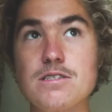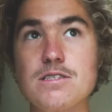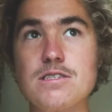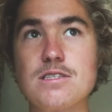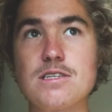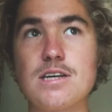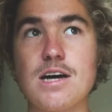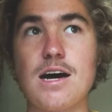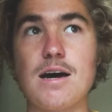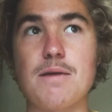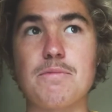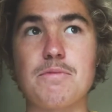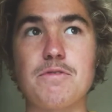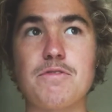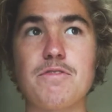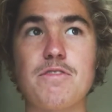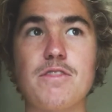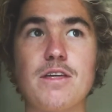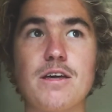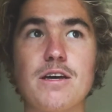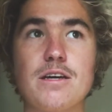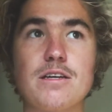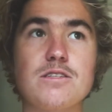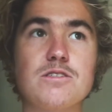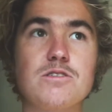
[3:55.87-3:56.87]
type of
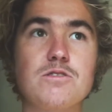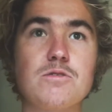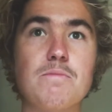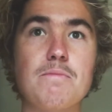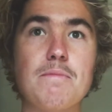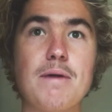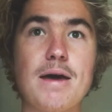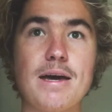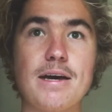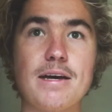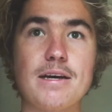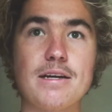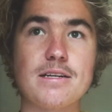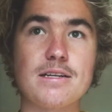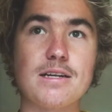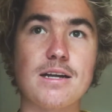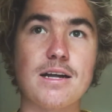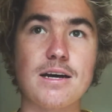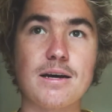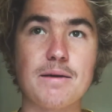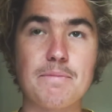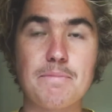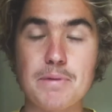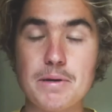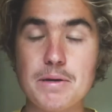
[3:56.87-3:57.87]
things to make it
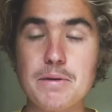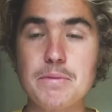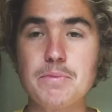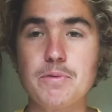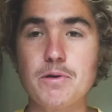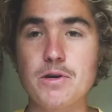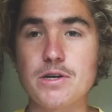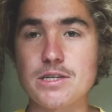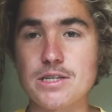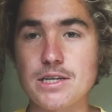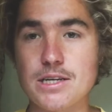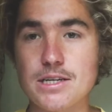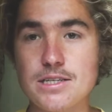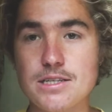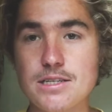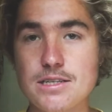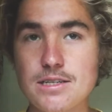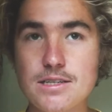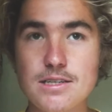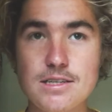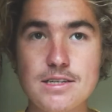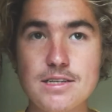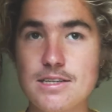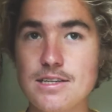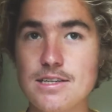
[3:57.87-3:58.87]
like pinpoint
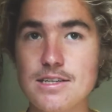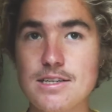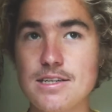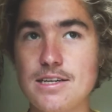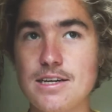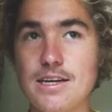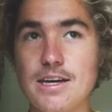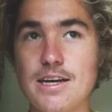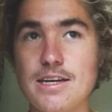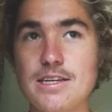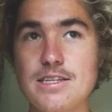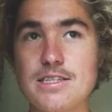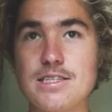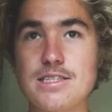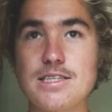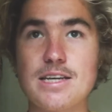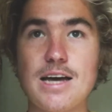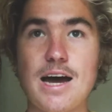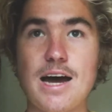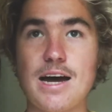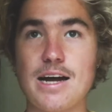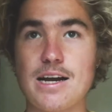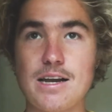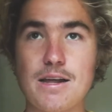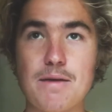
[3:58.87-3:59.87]

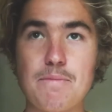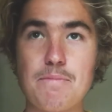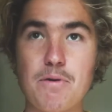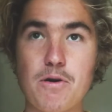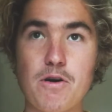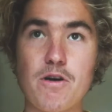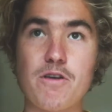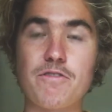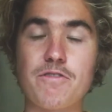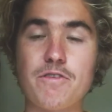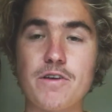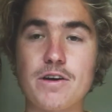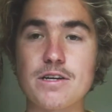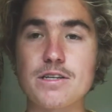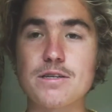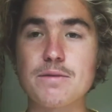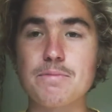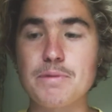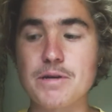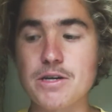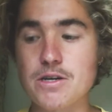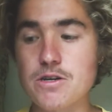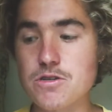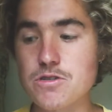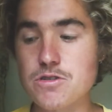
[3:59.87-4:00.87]
exactly perfect,
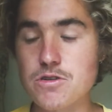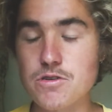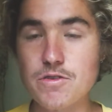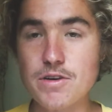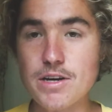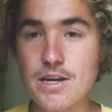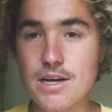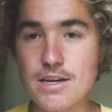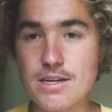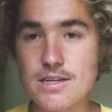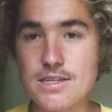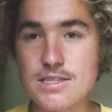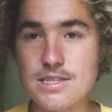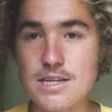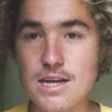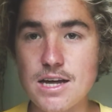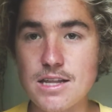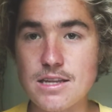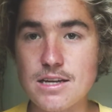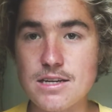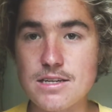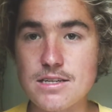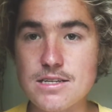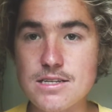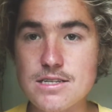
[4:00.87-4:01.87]
because you already understand
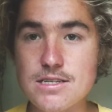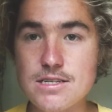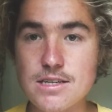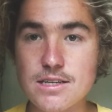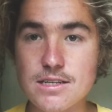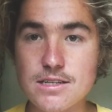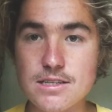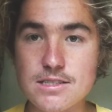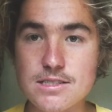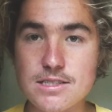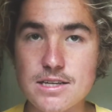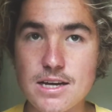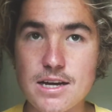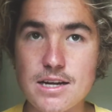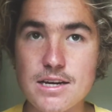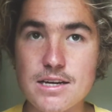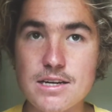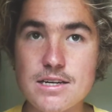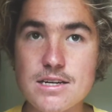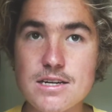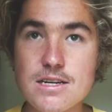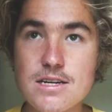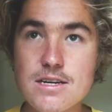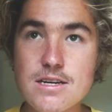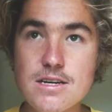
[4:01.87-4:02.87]
the details,
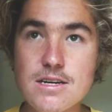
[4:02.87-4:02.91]
and